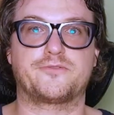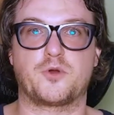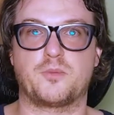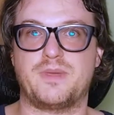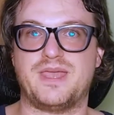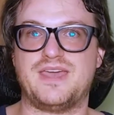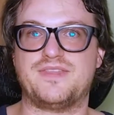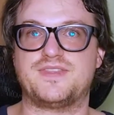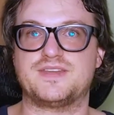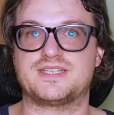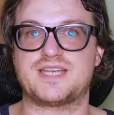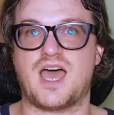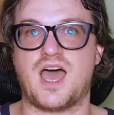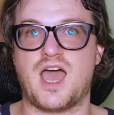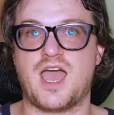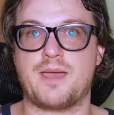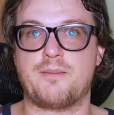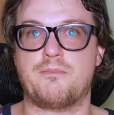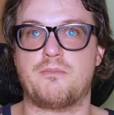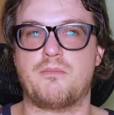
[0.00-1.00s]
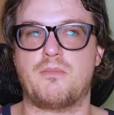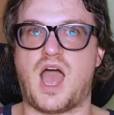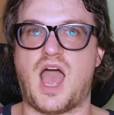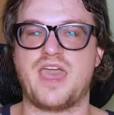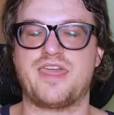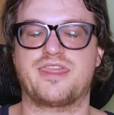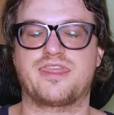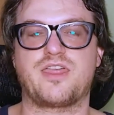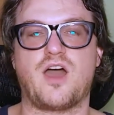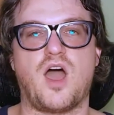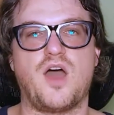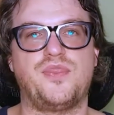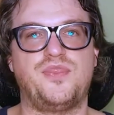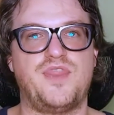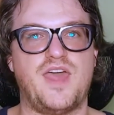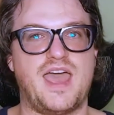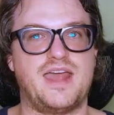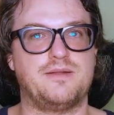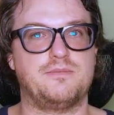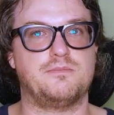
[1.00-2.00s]
me at the time, I thought
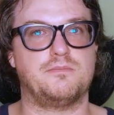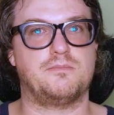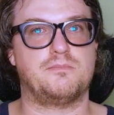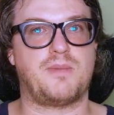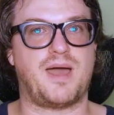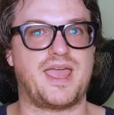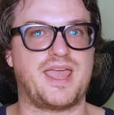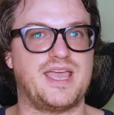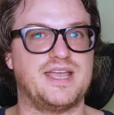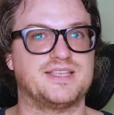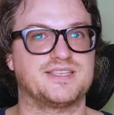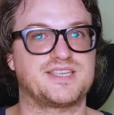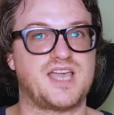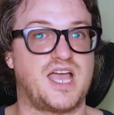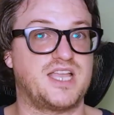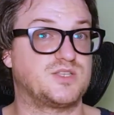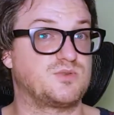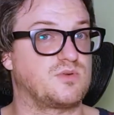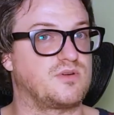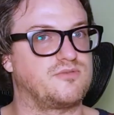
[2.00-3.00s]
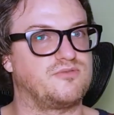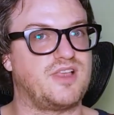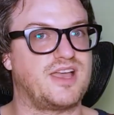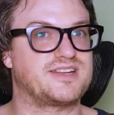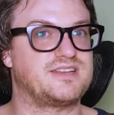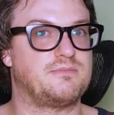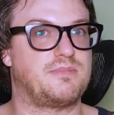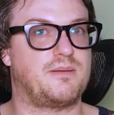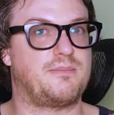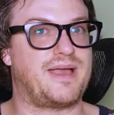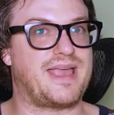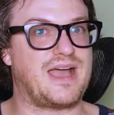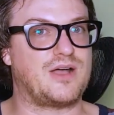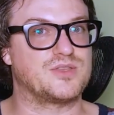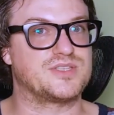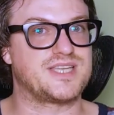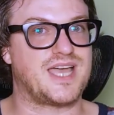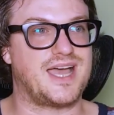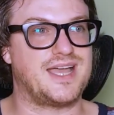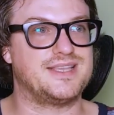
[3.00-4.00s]
that my insides were reflected by my
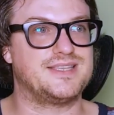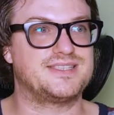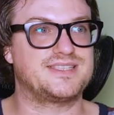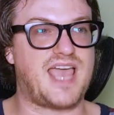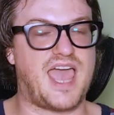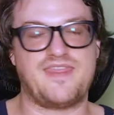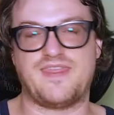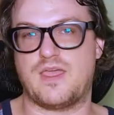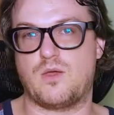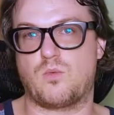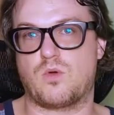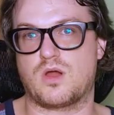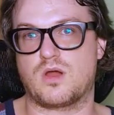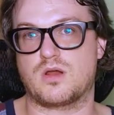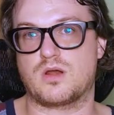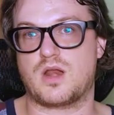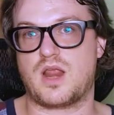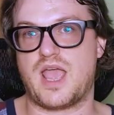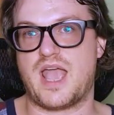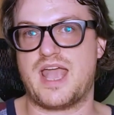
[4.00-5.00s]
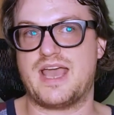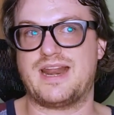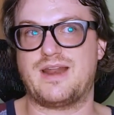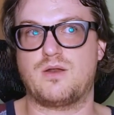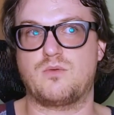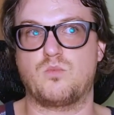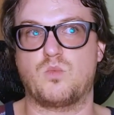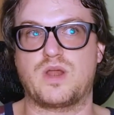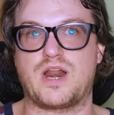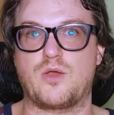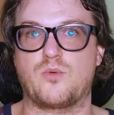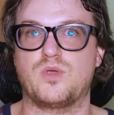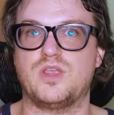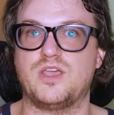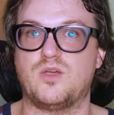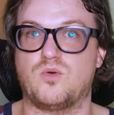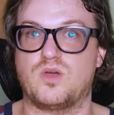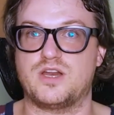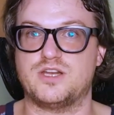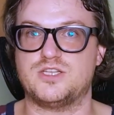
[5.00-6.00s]
outsides, and they weren't. And what I
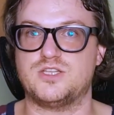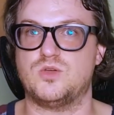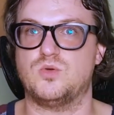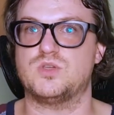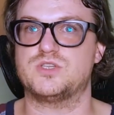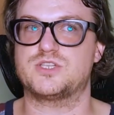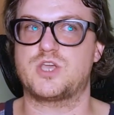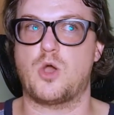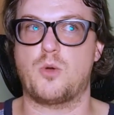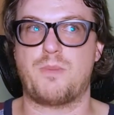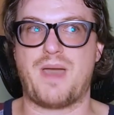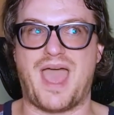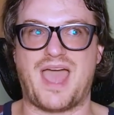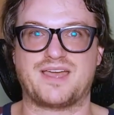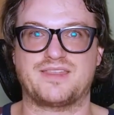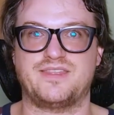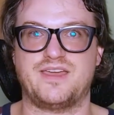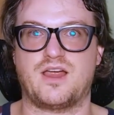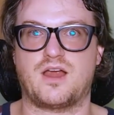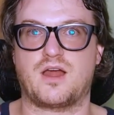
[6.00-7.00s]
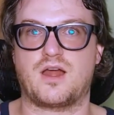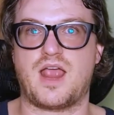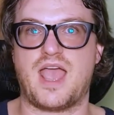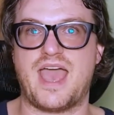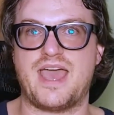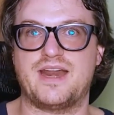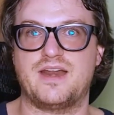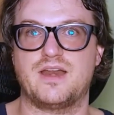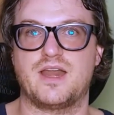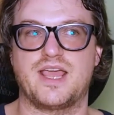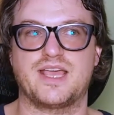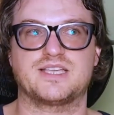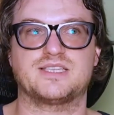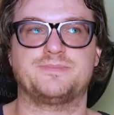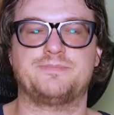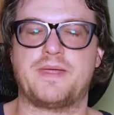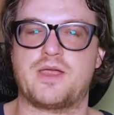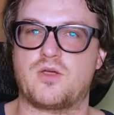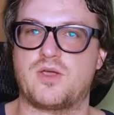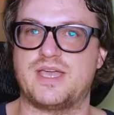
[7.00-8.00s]
really want to do is go back there and
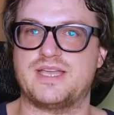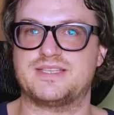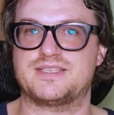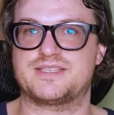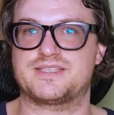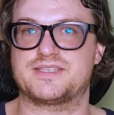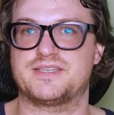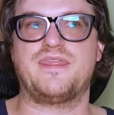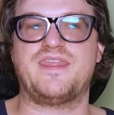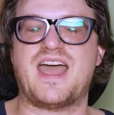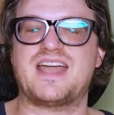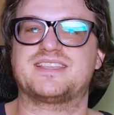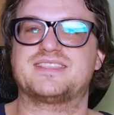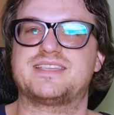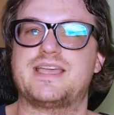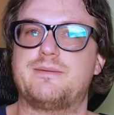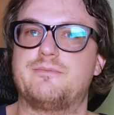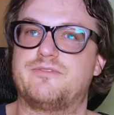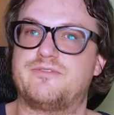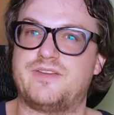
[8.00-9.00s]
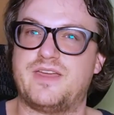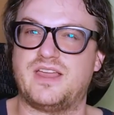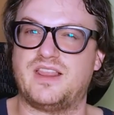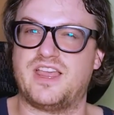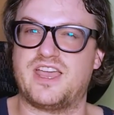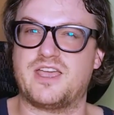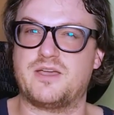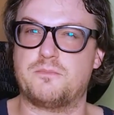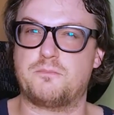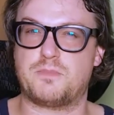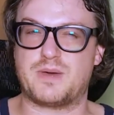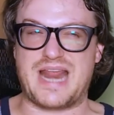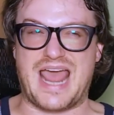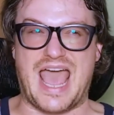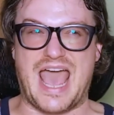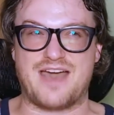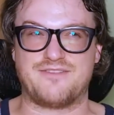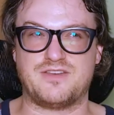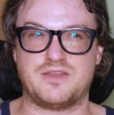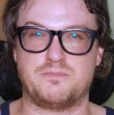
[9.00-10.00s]
experience that same feeling, but
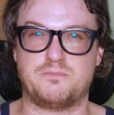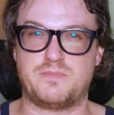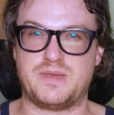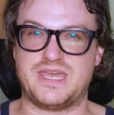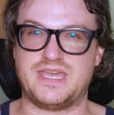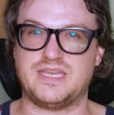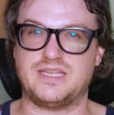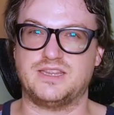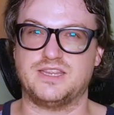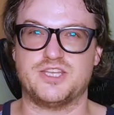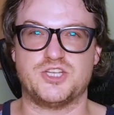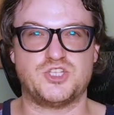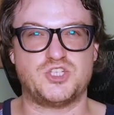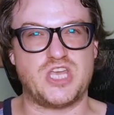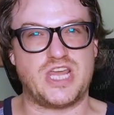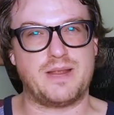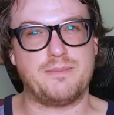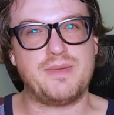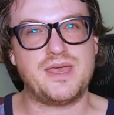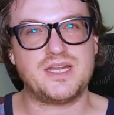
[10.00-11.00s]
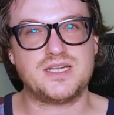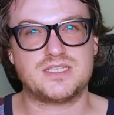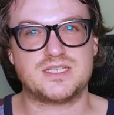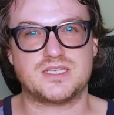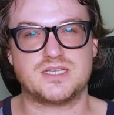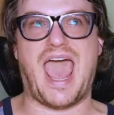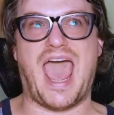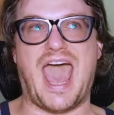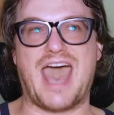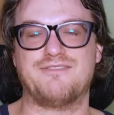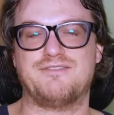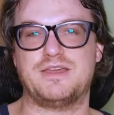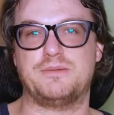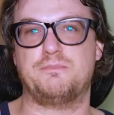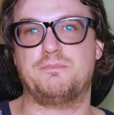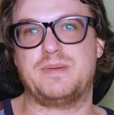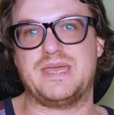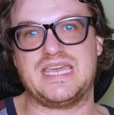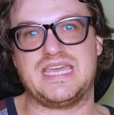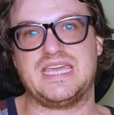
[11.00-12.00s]
have it be legitimate, have
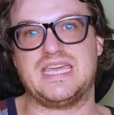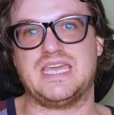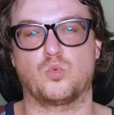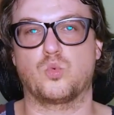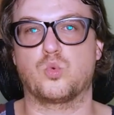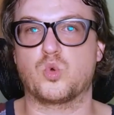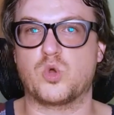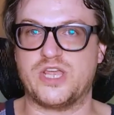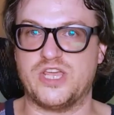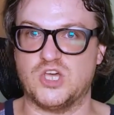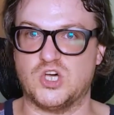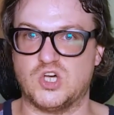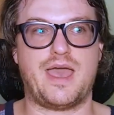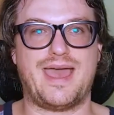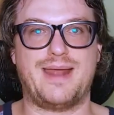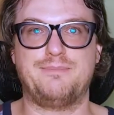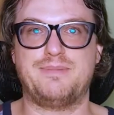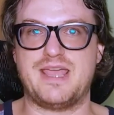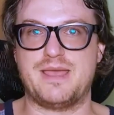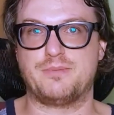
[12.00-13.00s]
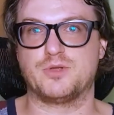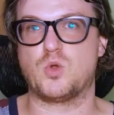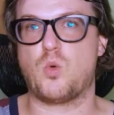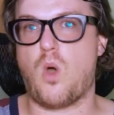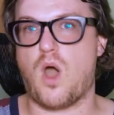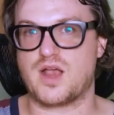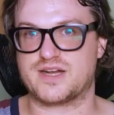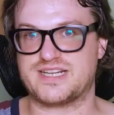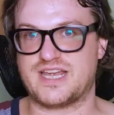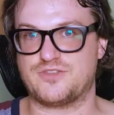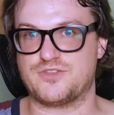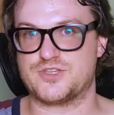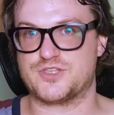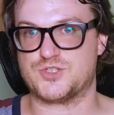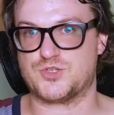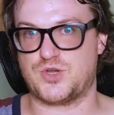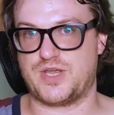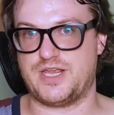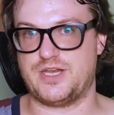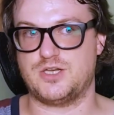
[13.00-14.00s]
it be real, and be able to walk down the
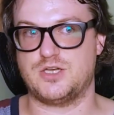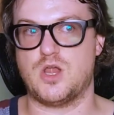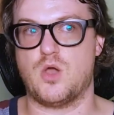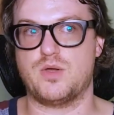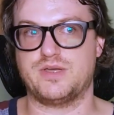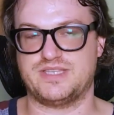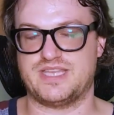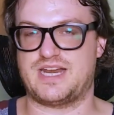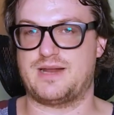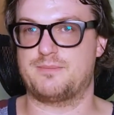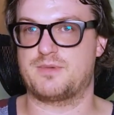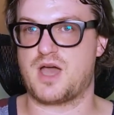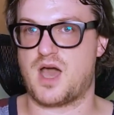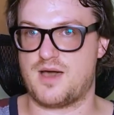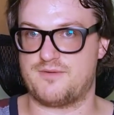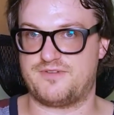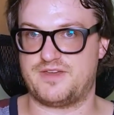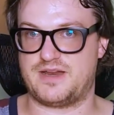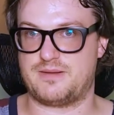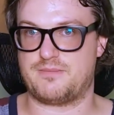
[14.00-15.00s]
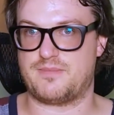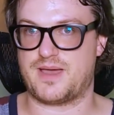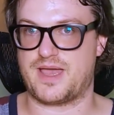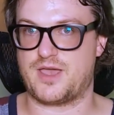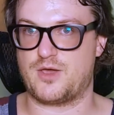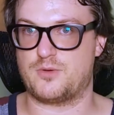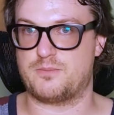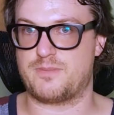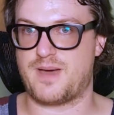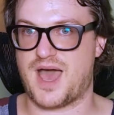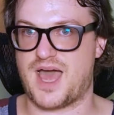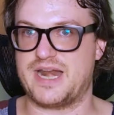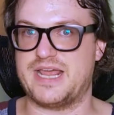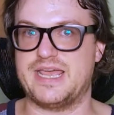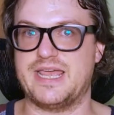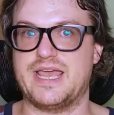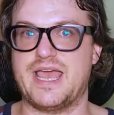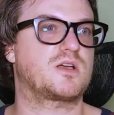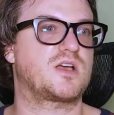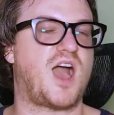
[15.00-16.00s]
street knowing that I'm confident in my own
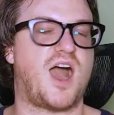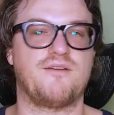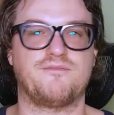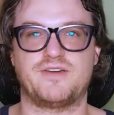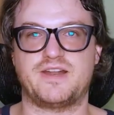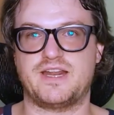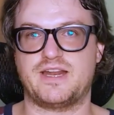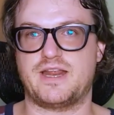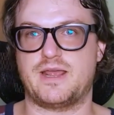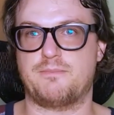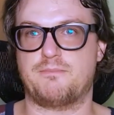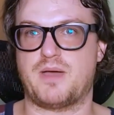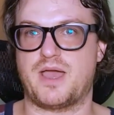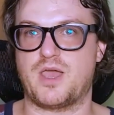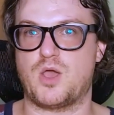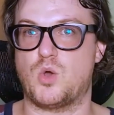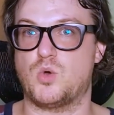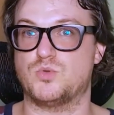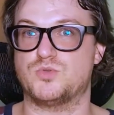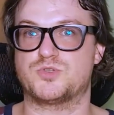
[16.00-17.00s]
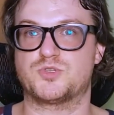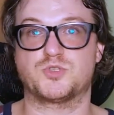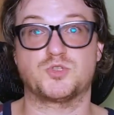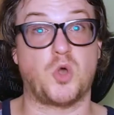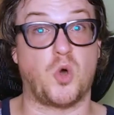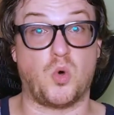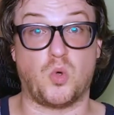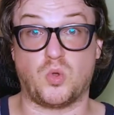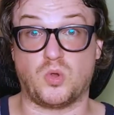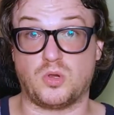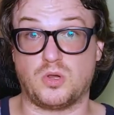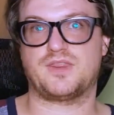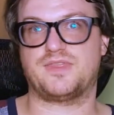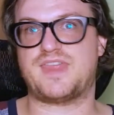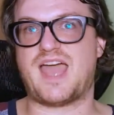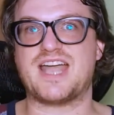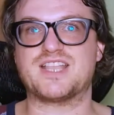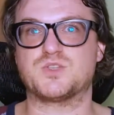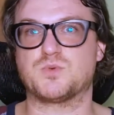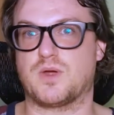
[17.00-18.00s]
body, confident in my own soul.
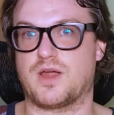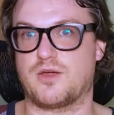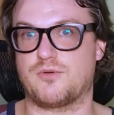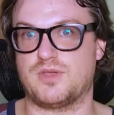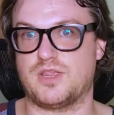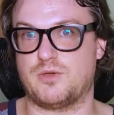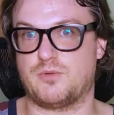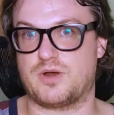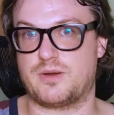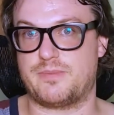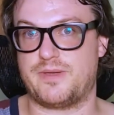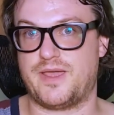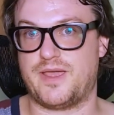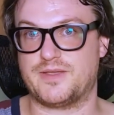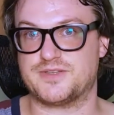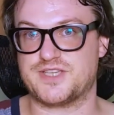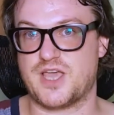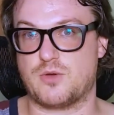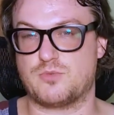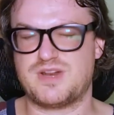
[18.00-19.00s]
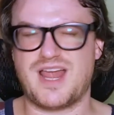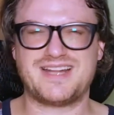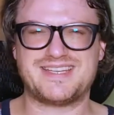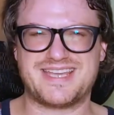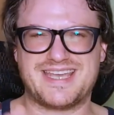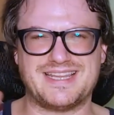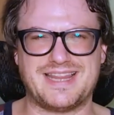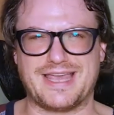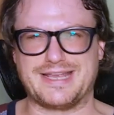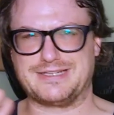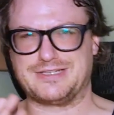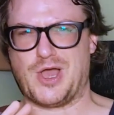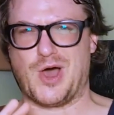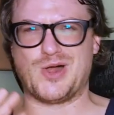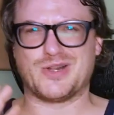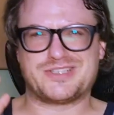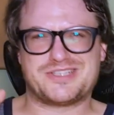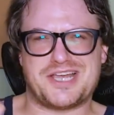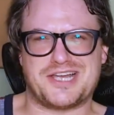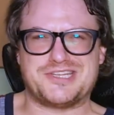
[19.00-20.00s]
That's where I really want to be. So not to get like
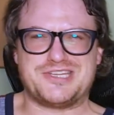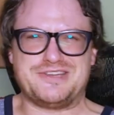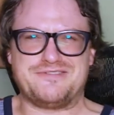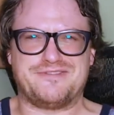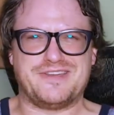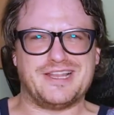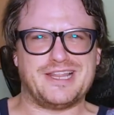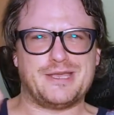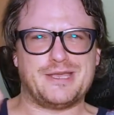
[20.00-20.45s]
all touchy-feely